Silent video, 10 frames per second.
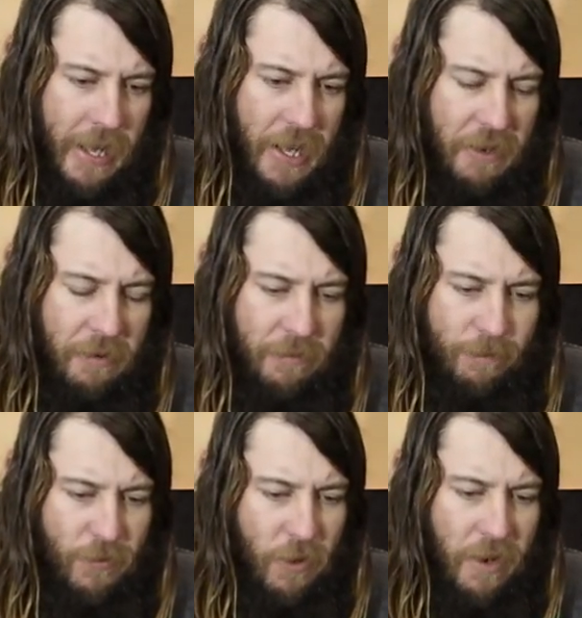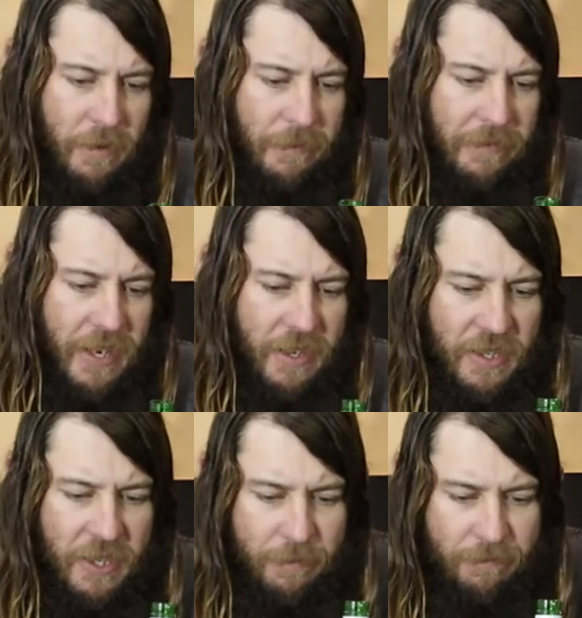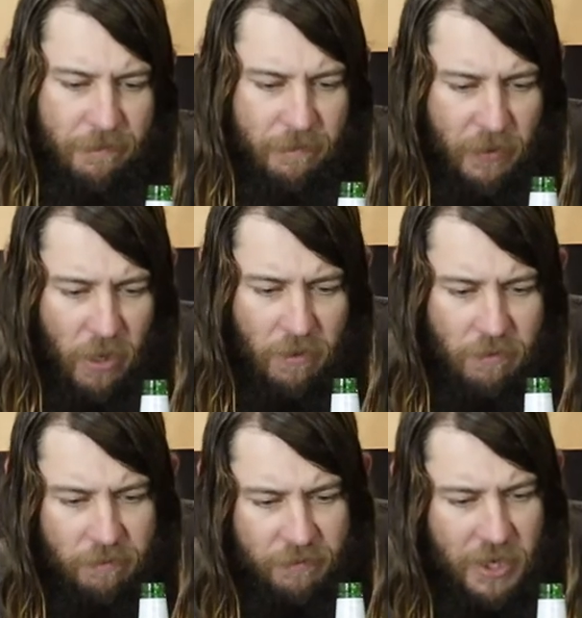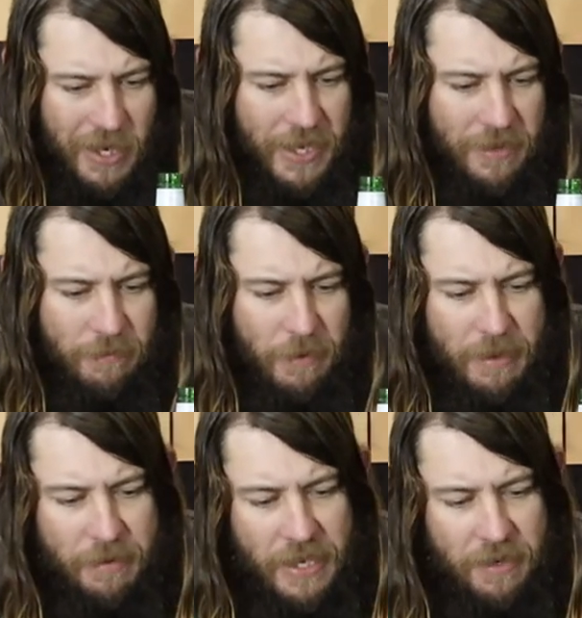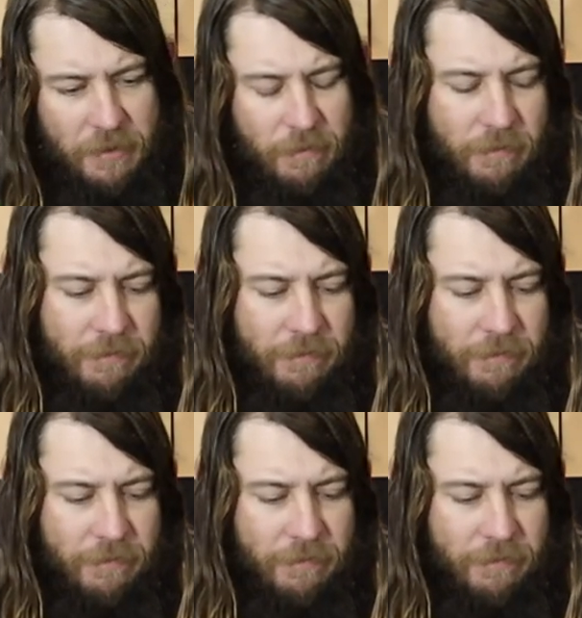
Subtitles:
and you were trying to fit into your goal jeans, maybe that's